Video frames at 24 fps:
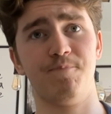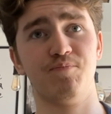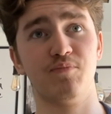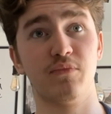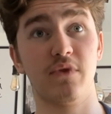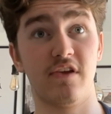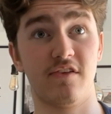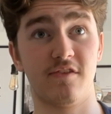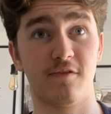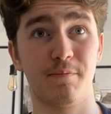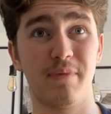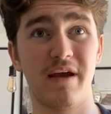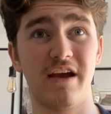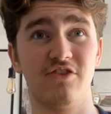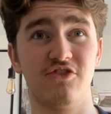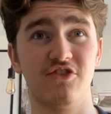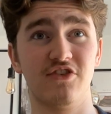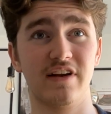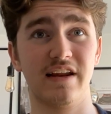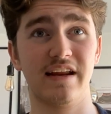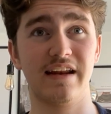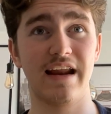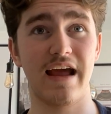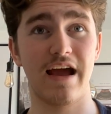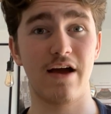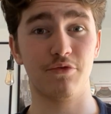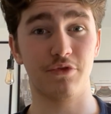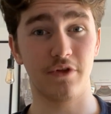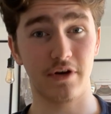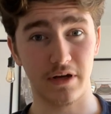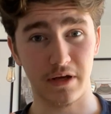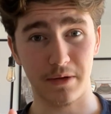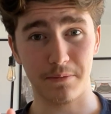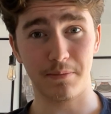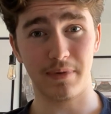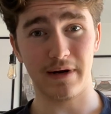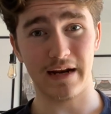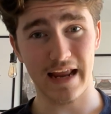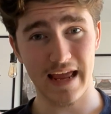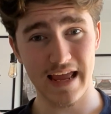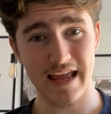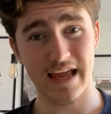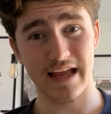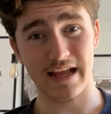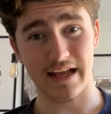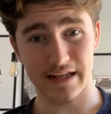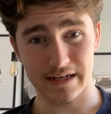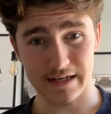Especially now that I'm
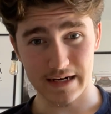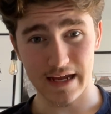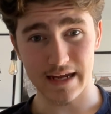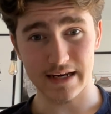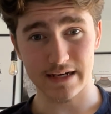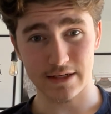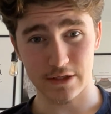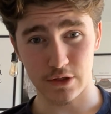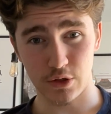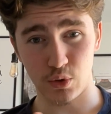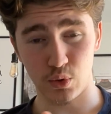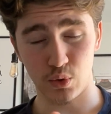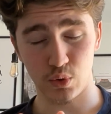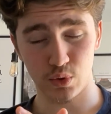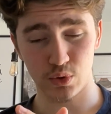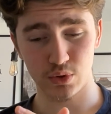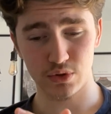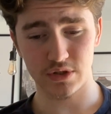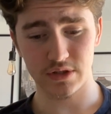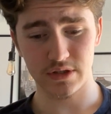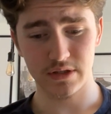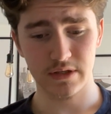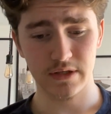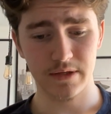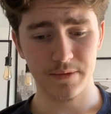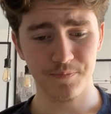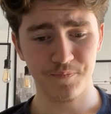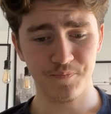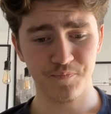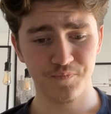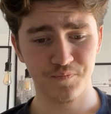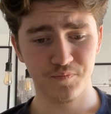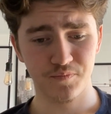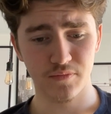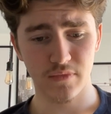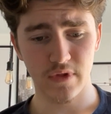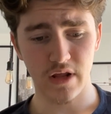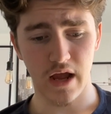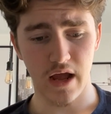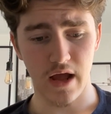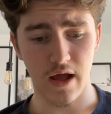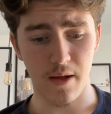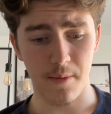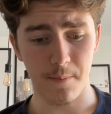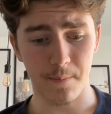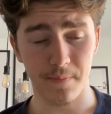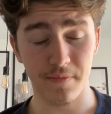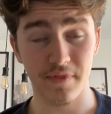playing a landlord,
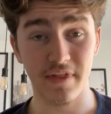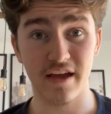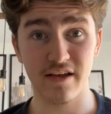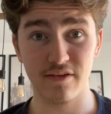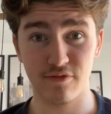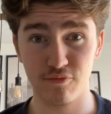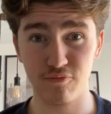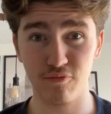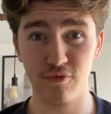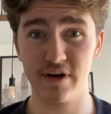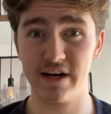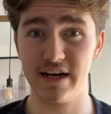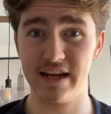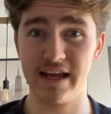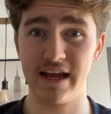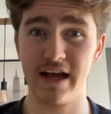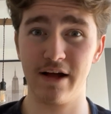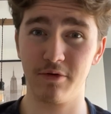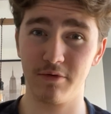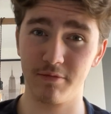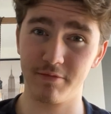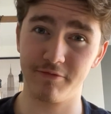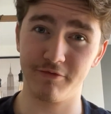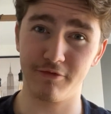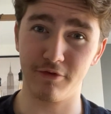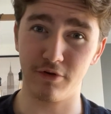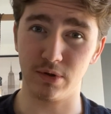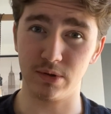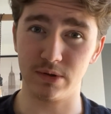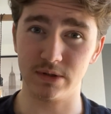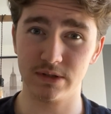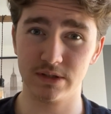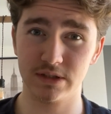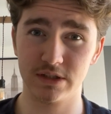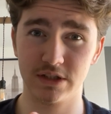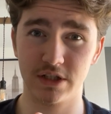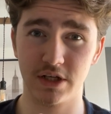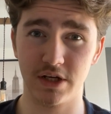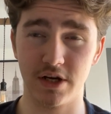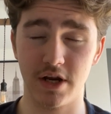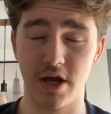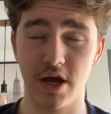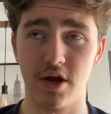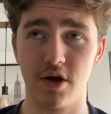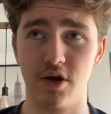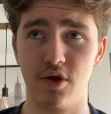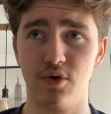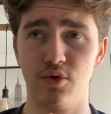that's really helpful to
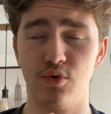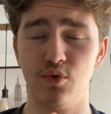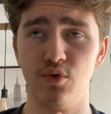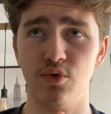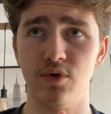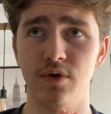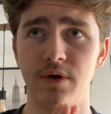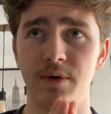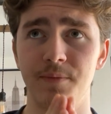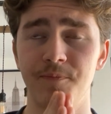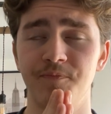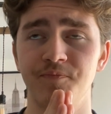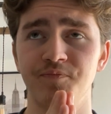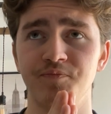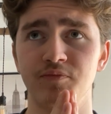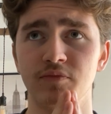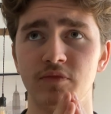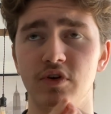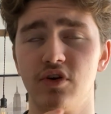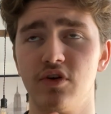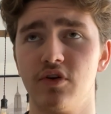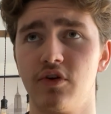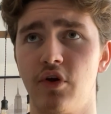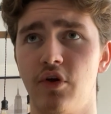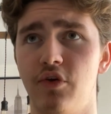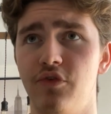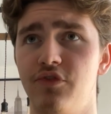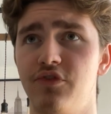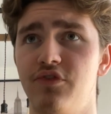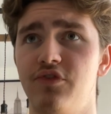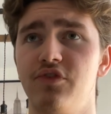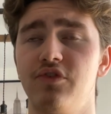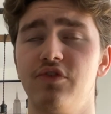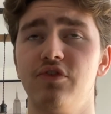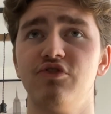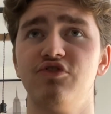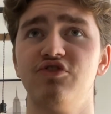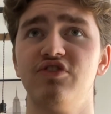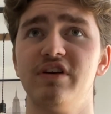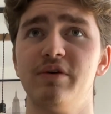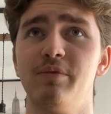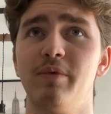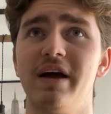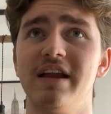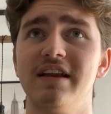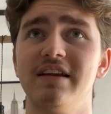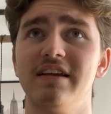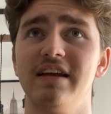know, because she
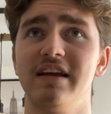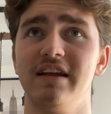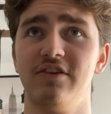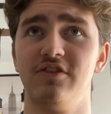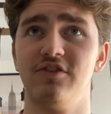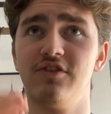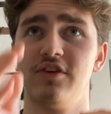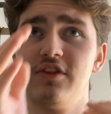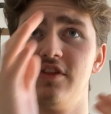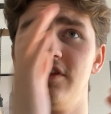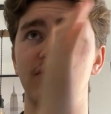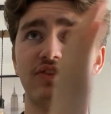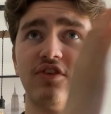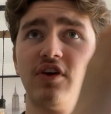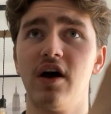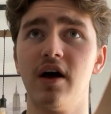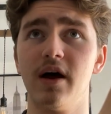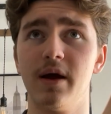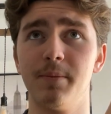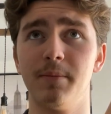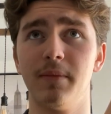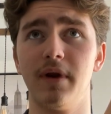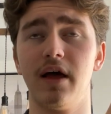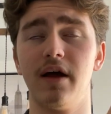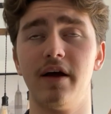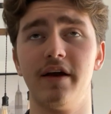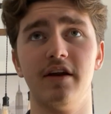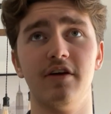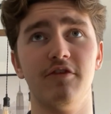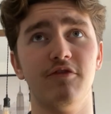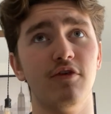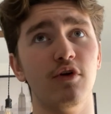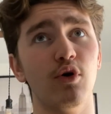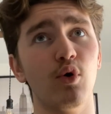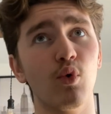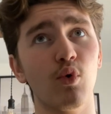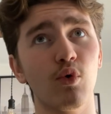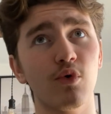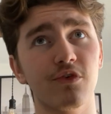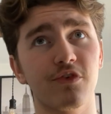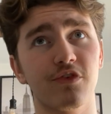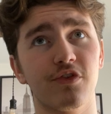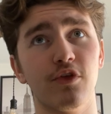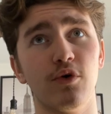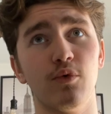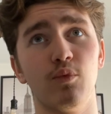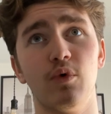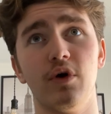went into the timeline of laws
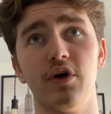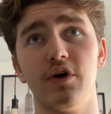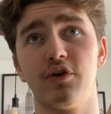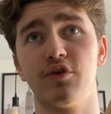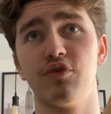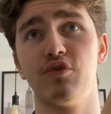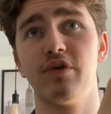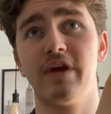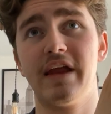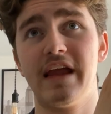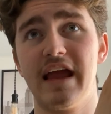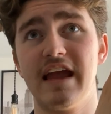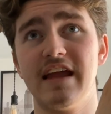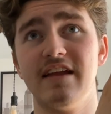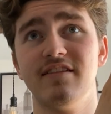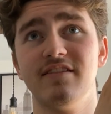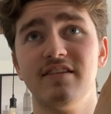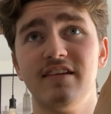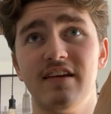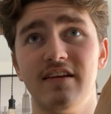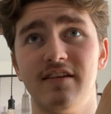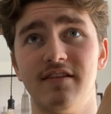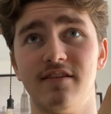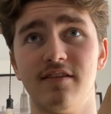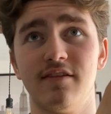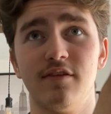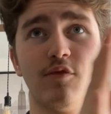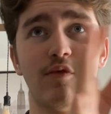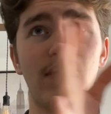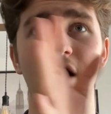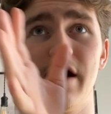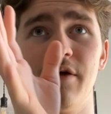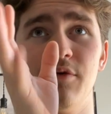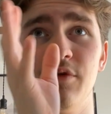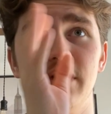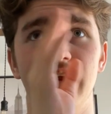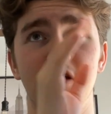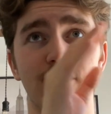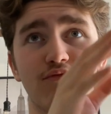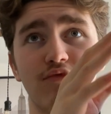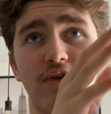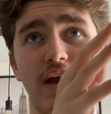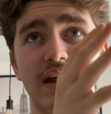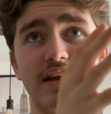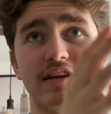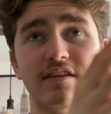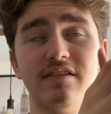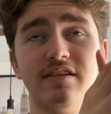that were created surrounding
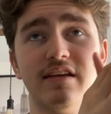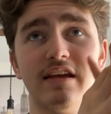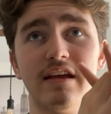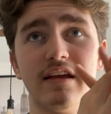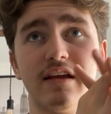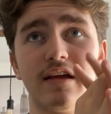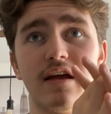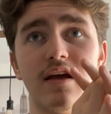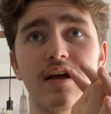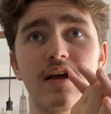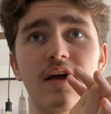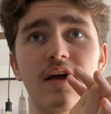renting,